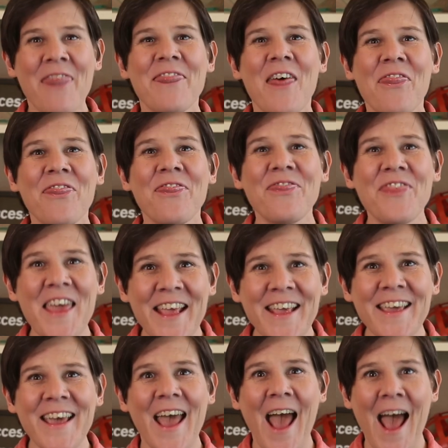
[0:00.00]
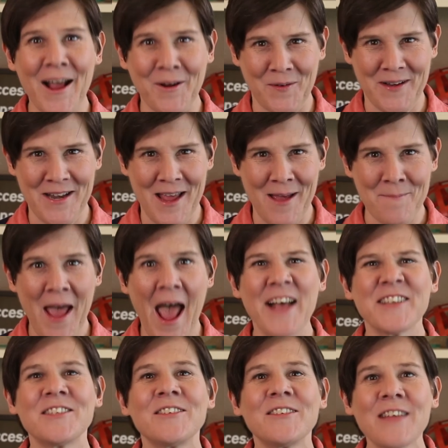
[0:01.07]
The THINK acronym
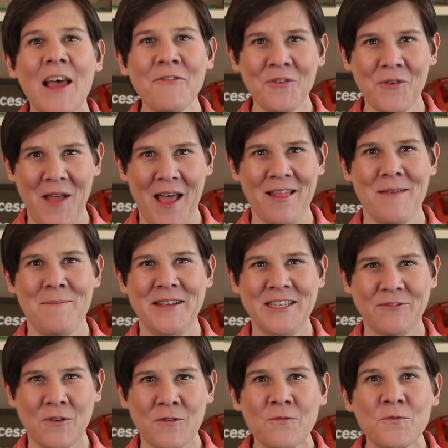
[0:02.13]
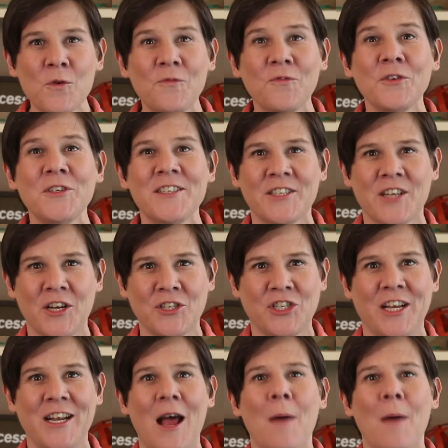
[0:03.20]
has several elements for fruitful discussion